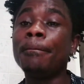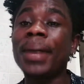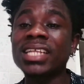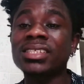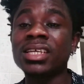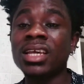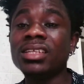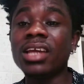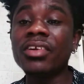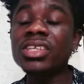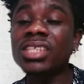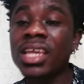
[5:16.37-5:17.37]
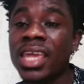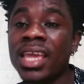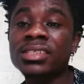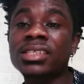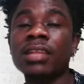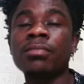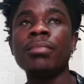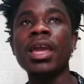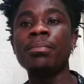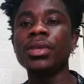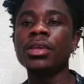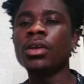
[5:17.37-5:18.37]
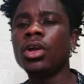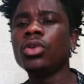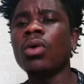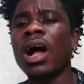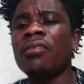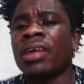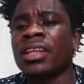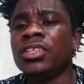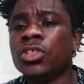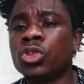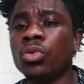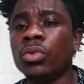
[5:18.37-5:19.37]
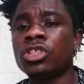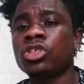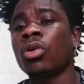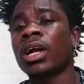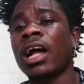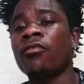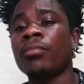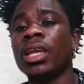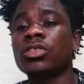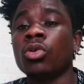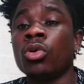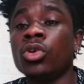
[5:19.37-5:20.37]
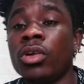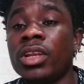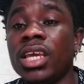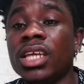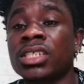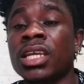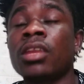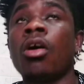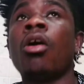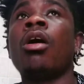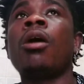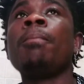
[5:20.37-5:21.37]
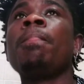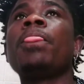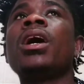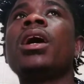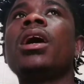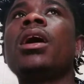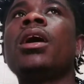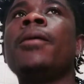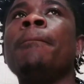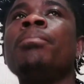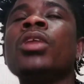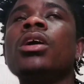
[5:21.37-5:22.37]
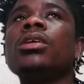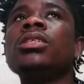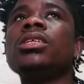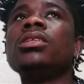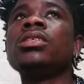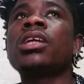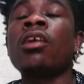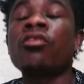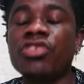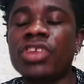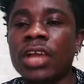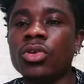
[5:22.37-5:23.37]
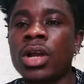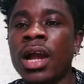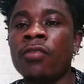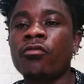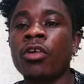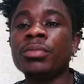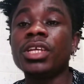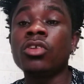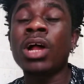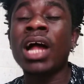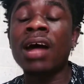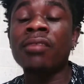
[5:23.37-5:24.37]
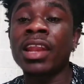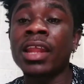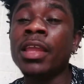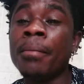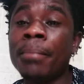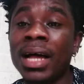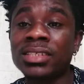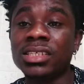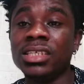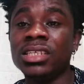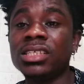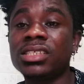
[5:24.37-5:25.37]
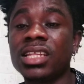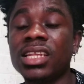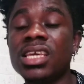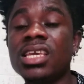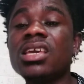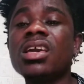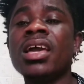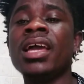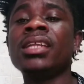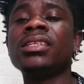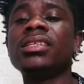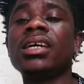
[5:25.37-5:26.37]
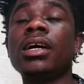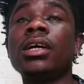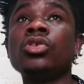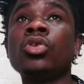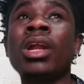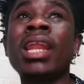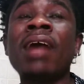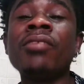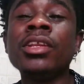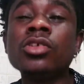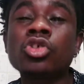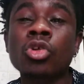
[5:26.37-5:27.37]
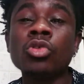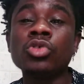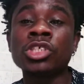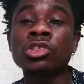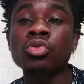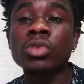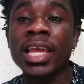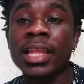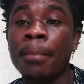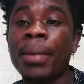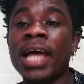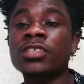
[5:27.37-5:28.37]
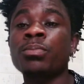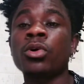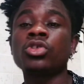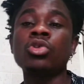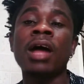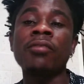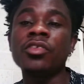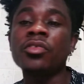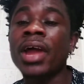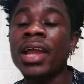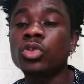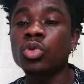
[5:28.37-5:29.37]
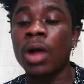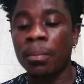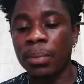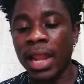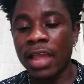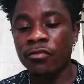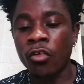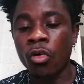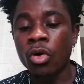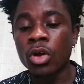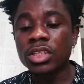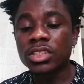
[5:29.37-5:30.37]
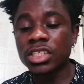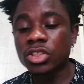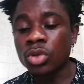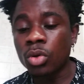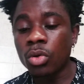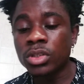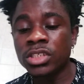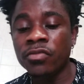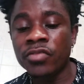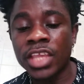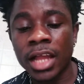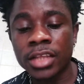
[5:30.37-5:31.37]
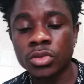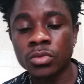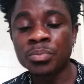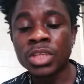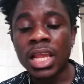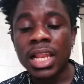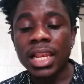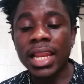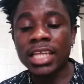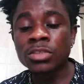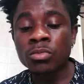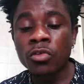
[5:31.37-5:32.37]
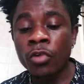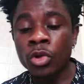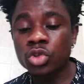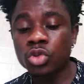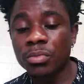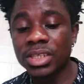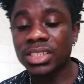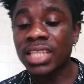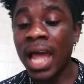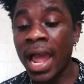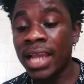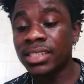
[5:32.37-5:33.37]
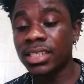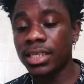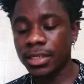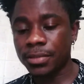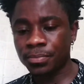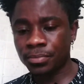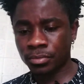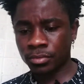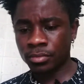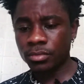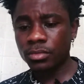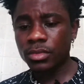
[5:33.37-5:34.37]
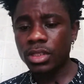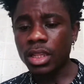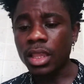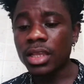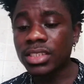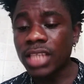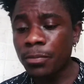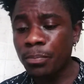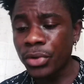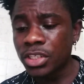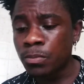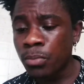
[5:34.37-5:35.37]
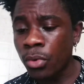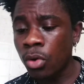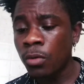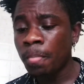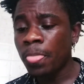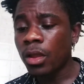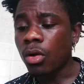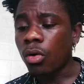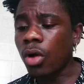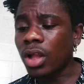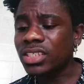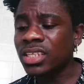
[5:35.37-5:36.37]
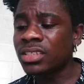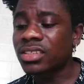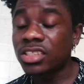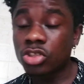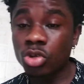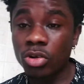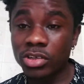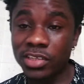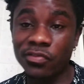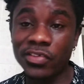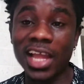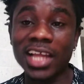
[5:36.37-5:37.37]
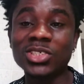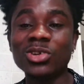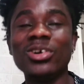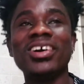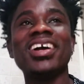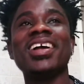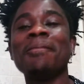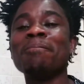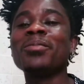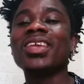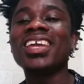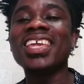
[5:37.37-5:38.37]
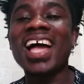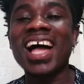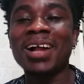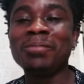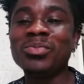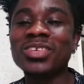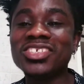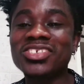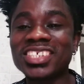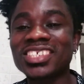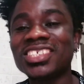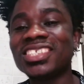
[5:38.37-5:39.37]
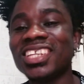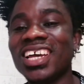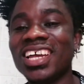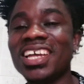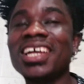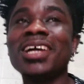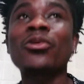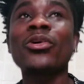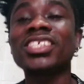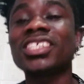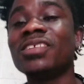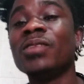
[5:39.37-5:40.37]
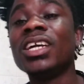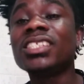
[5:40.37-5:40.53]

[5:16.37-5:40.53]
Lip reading: But there is a case that maybe you have an issue with your government or your nation, or the country that you come from, they don't have an embassy in Italy, and you don't have any solution to get a passport. You have the right to apply for titolo di viaggio. Let's move on to Mr. Isaac. He said, please bro, what is titolo di viaggio? Yeah, interesting question.